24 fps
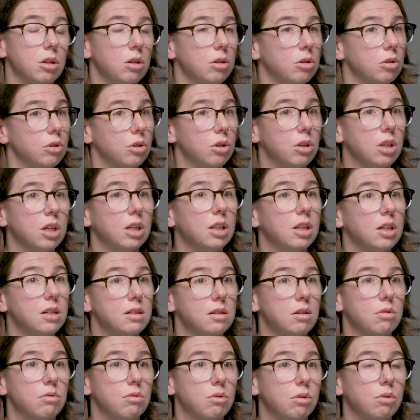Do you think there is
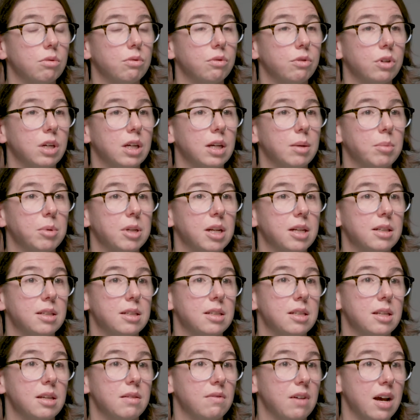a role for an hepatitis
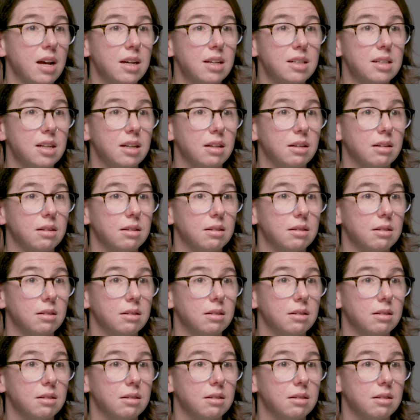E vaccine?